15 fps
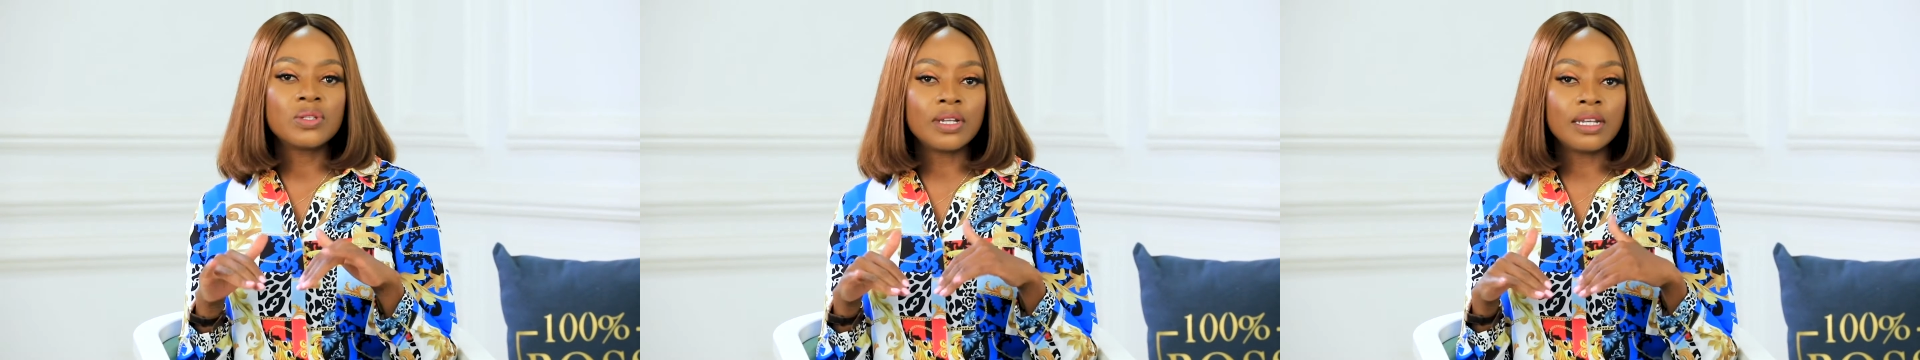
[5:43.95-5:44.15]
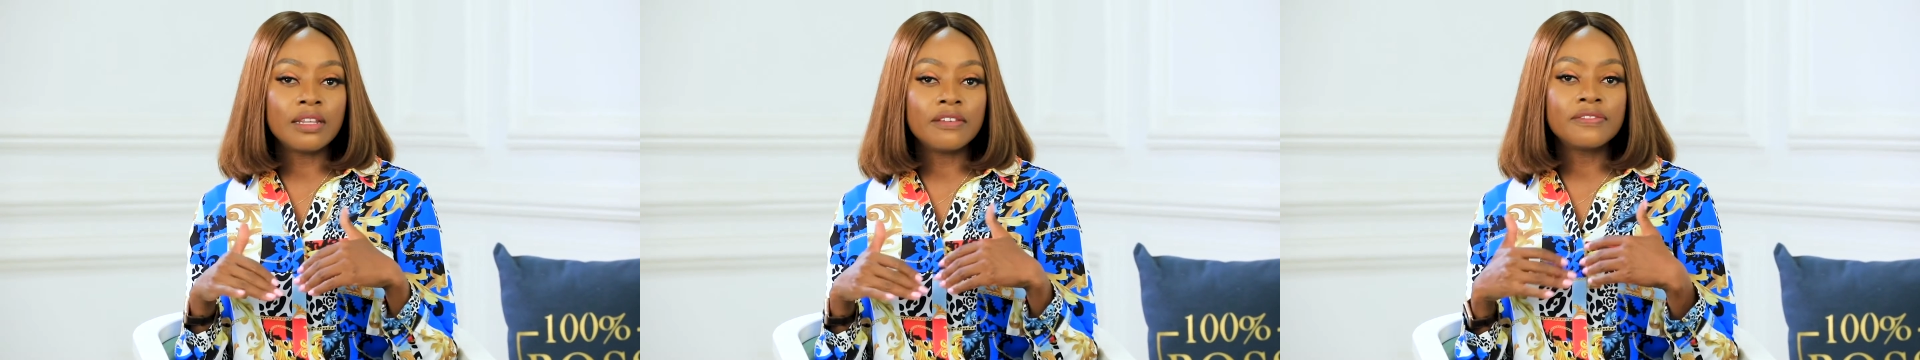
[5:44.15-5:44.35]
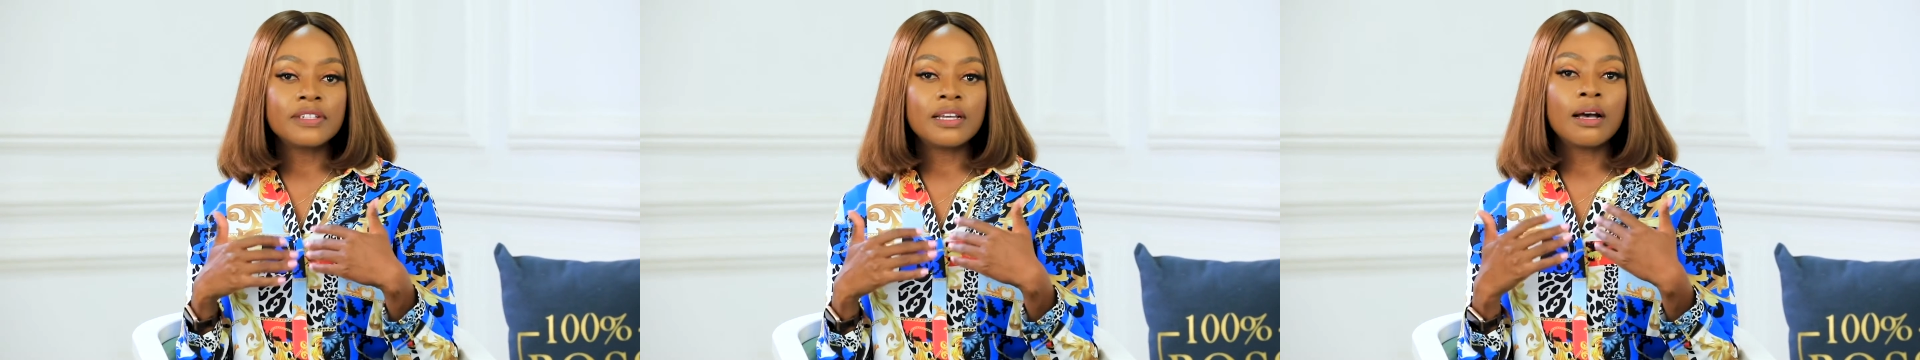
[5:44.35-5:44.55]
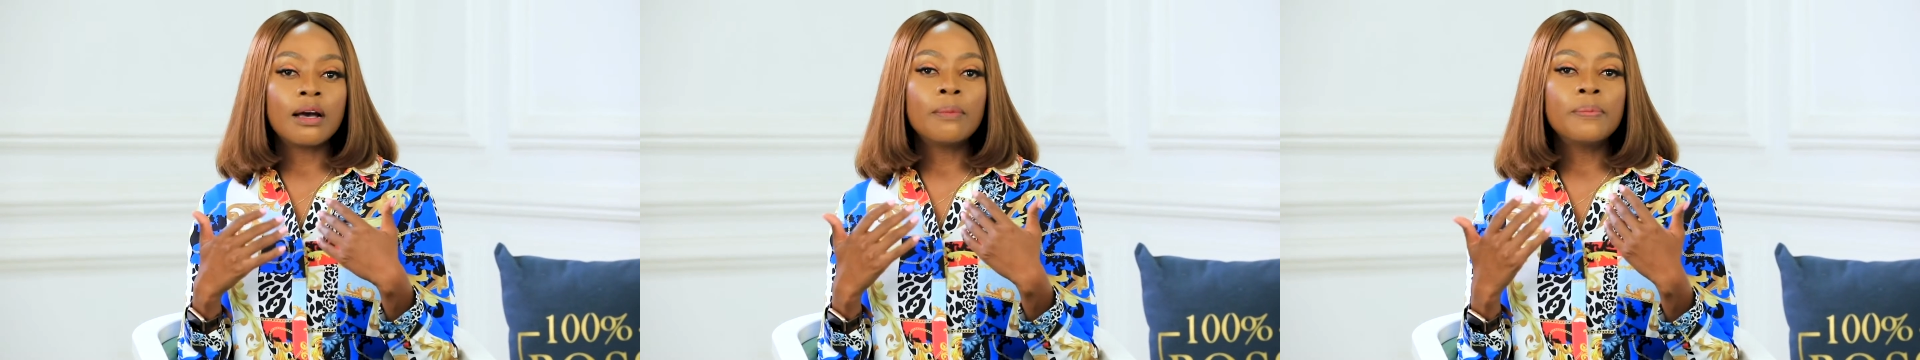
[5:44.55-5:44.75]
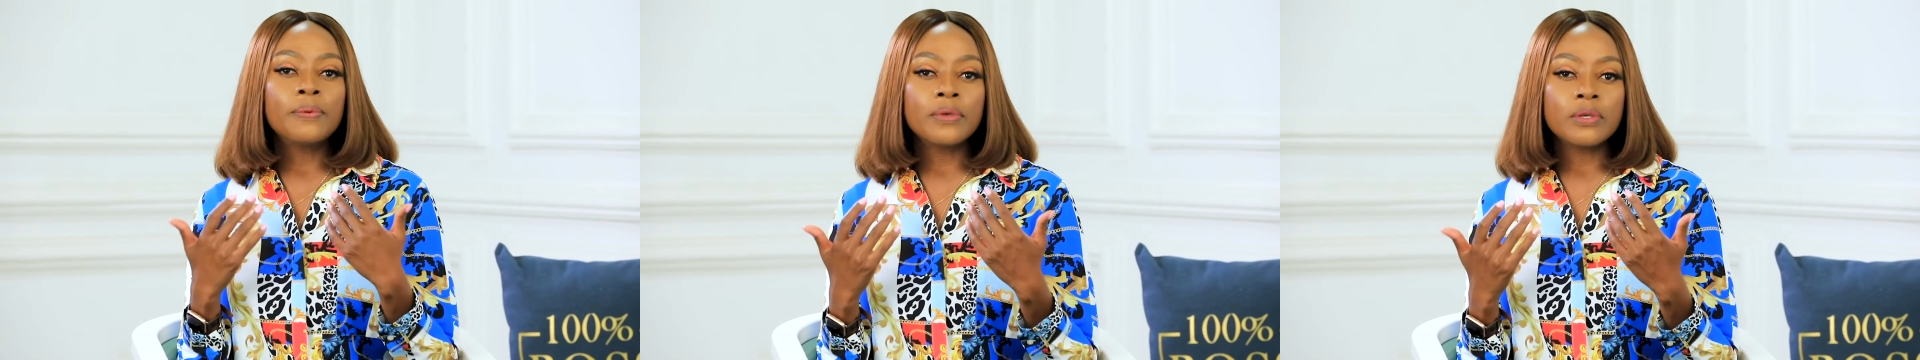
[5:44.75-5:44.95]
to lift
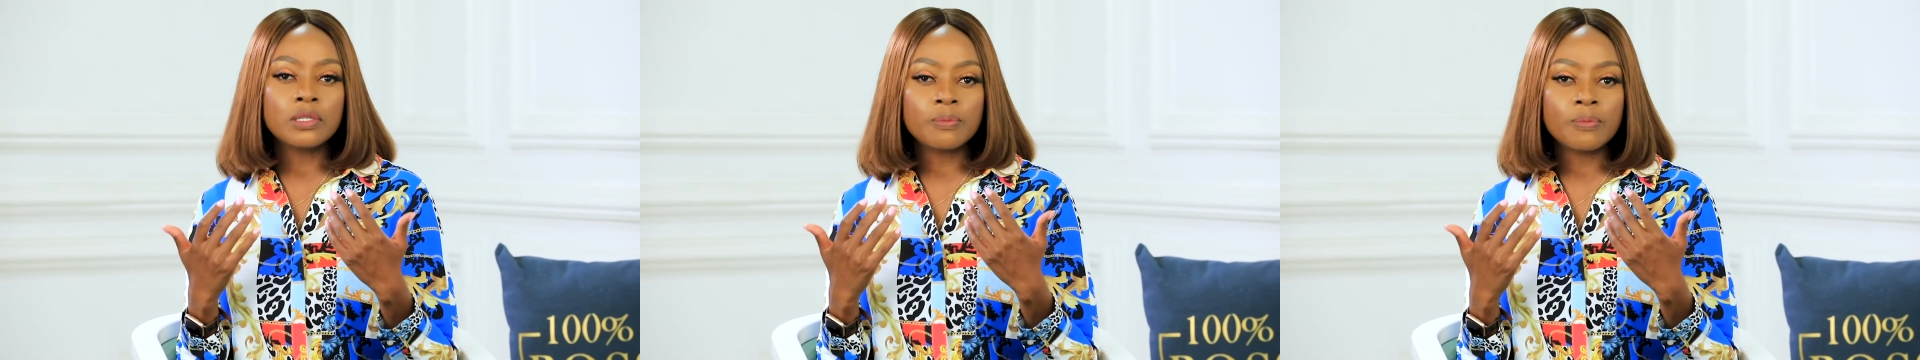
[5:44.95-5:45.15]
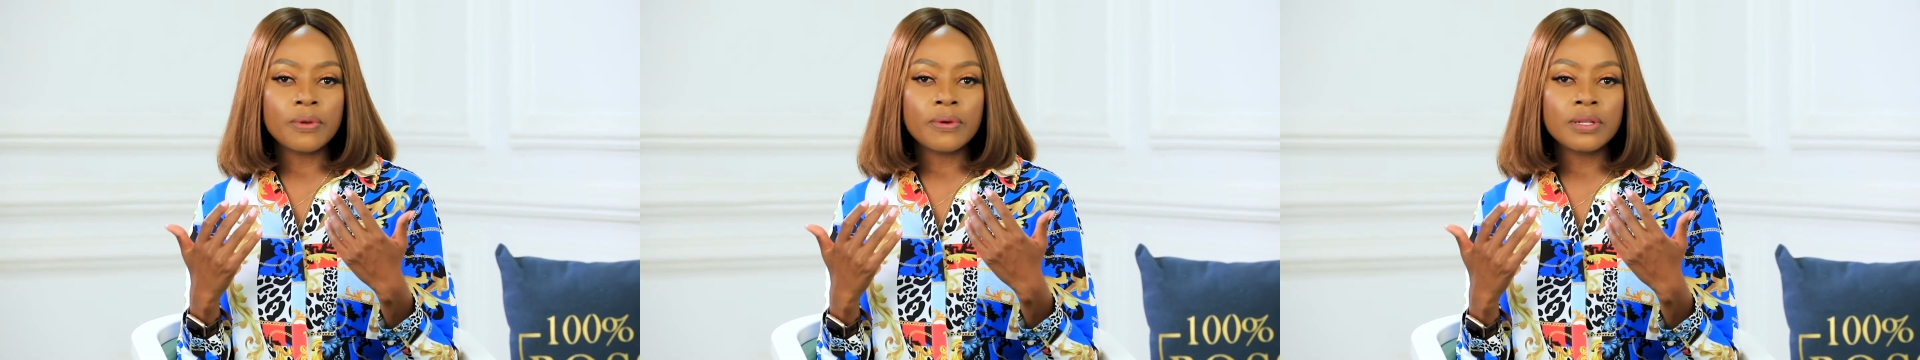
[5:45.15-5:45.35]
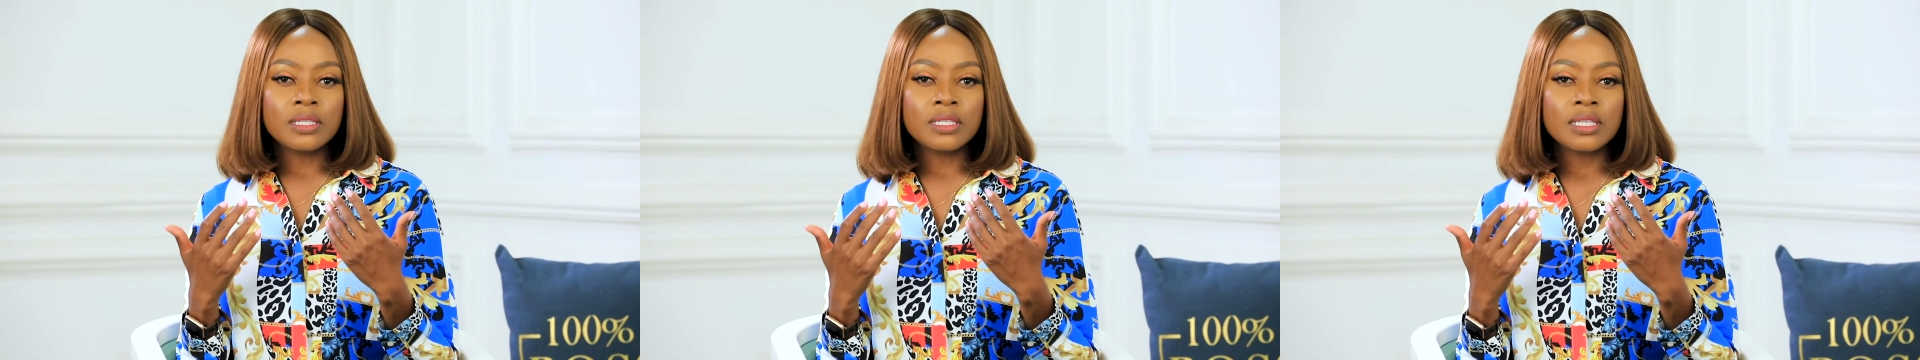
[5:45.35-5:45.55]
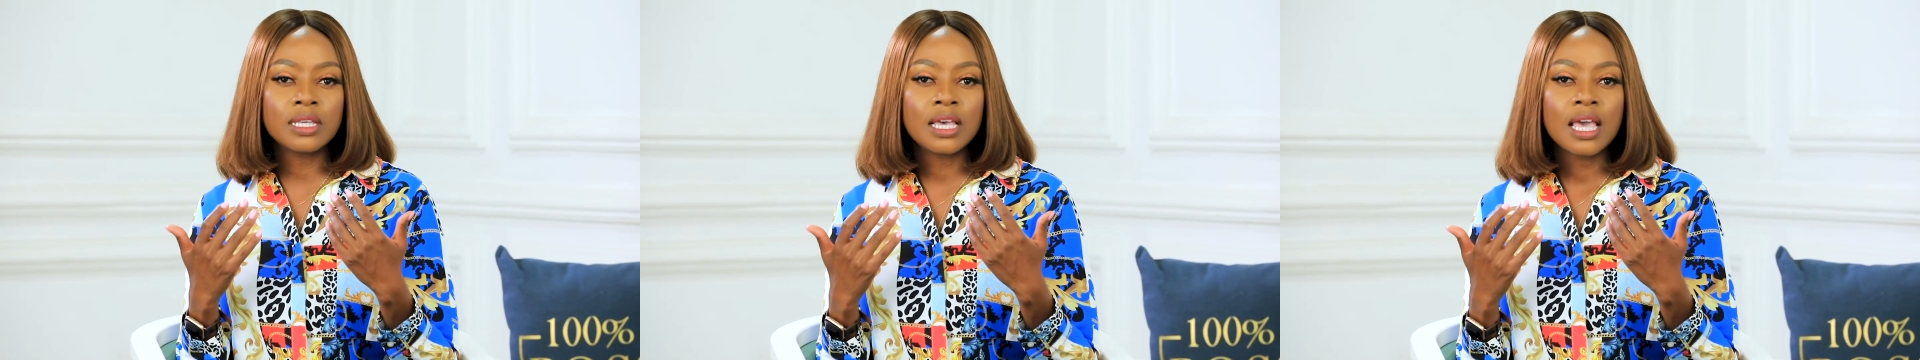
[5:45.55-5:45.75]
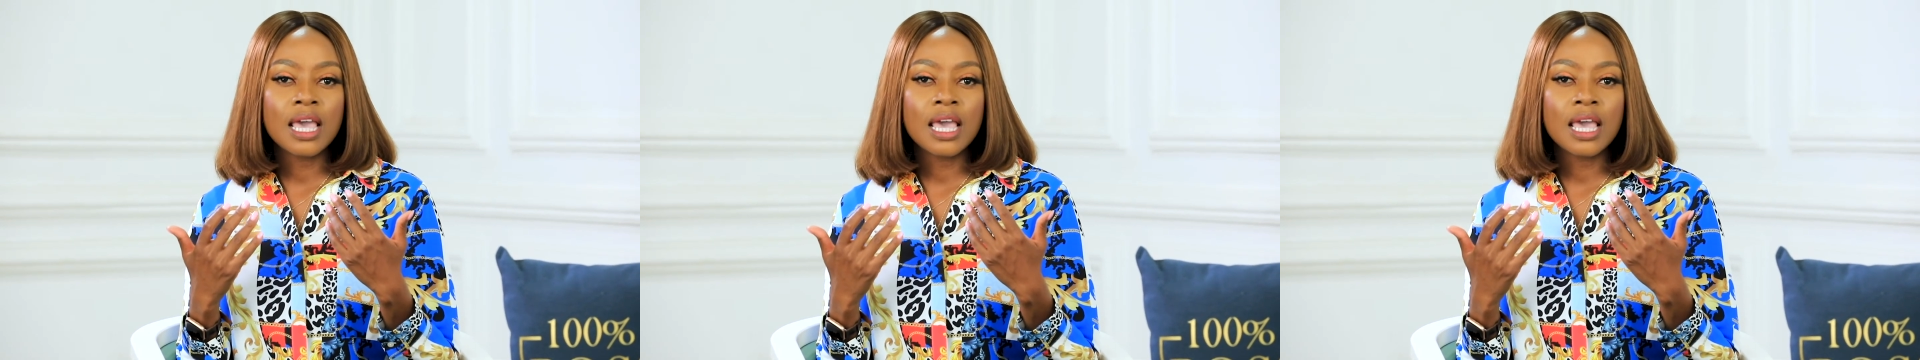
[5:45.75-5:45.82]
up your spirits,